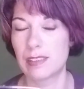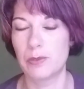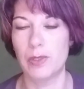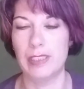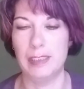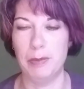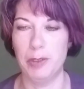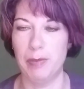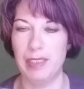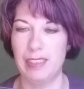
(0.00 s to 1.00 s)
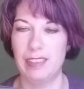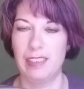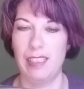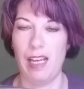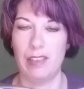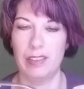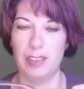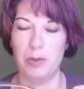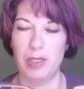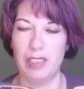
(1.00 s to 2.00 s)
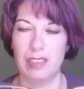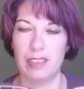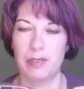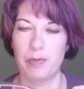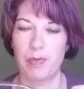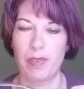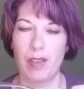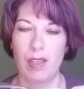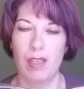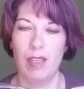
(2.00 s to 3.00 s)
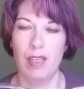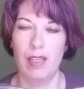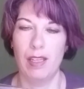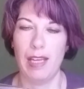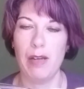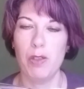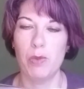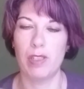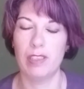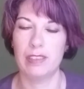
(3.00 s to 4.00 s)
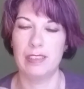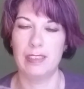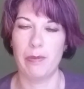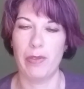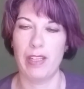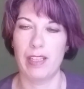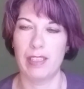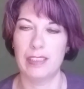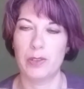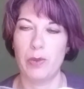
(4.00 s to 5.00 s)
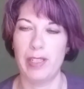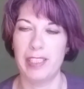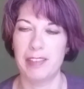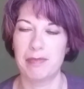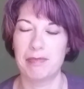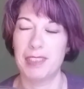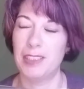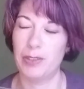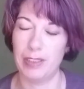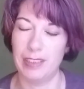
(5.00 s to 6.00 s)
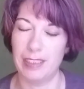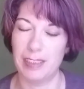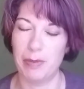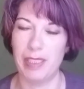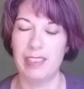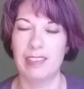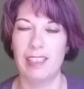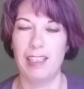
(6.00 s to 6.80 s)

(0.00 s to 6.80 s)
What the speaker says: What is spoon bending and how does it work? How it works is quite interesting to me.